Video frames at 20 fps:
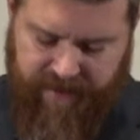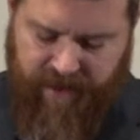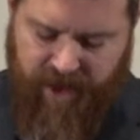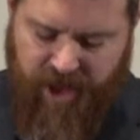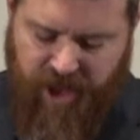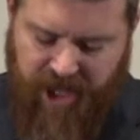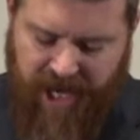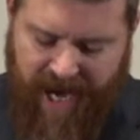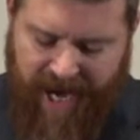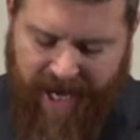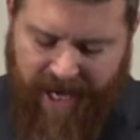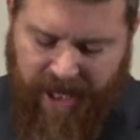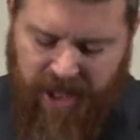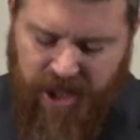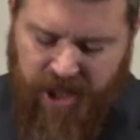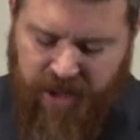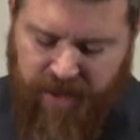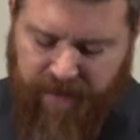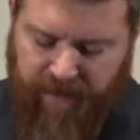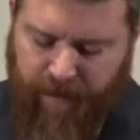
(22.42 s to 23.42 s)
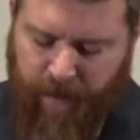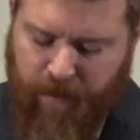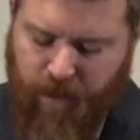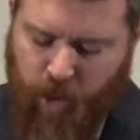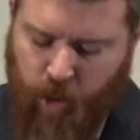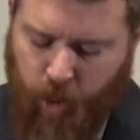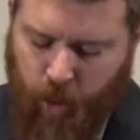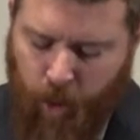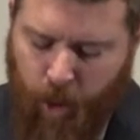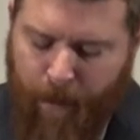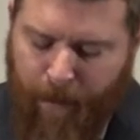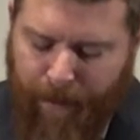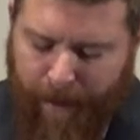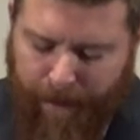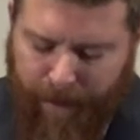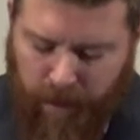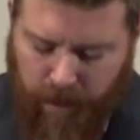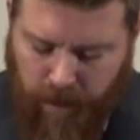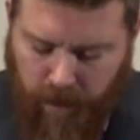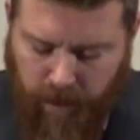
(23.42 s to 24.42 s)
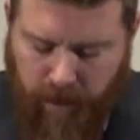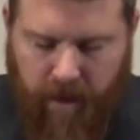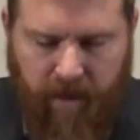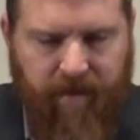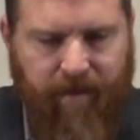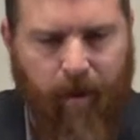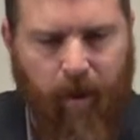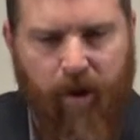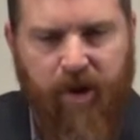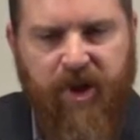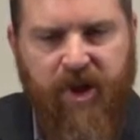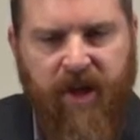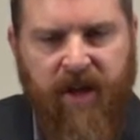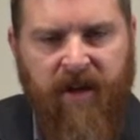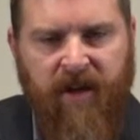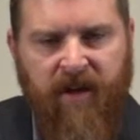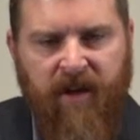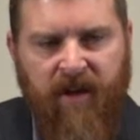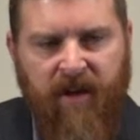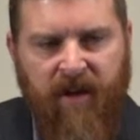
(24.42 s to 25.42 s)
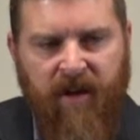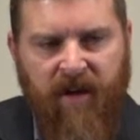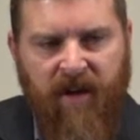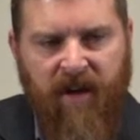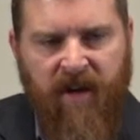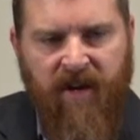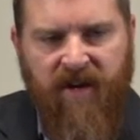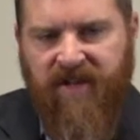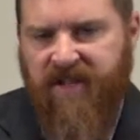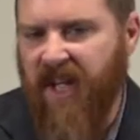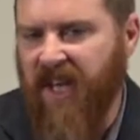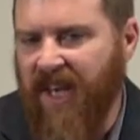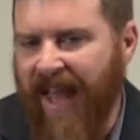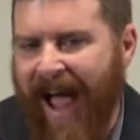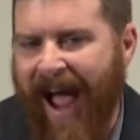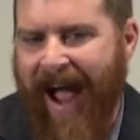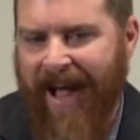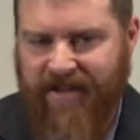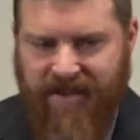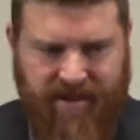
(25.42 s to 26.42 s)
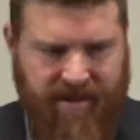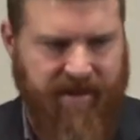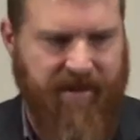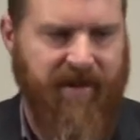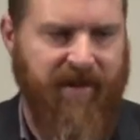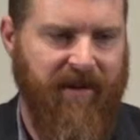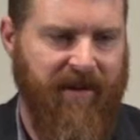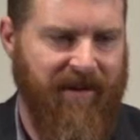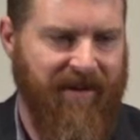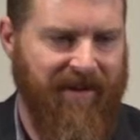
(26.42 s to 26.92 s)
the change from true biblical conversion to last?